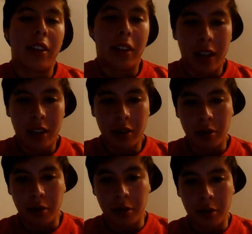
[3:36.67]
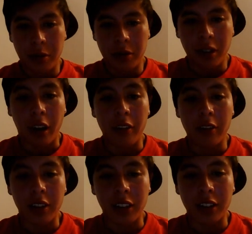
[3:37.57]
that whole
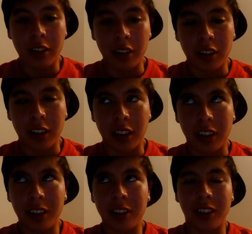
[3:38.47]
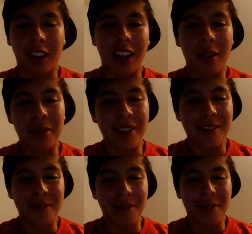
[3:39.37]
conversation, it happened
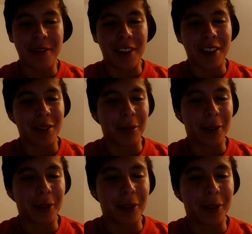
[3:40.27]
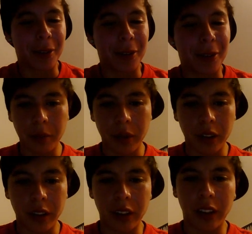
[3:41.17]
on Facebook actually,
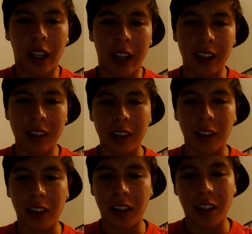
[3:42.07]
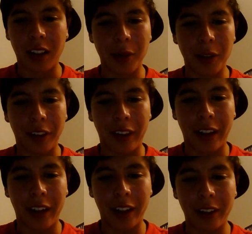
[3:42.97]
but I guess the great thing about
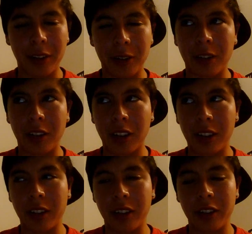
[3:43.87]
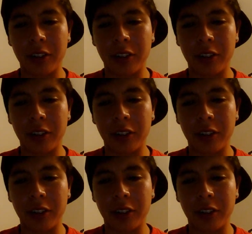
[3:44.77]
that was